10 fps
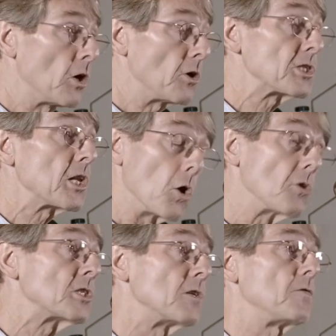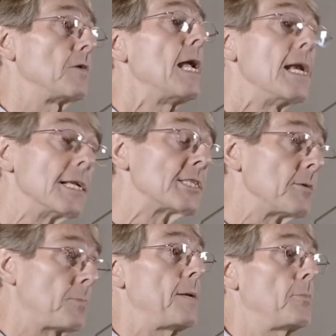cost lots of
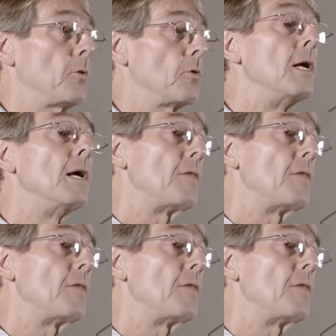innocent people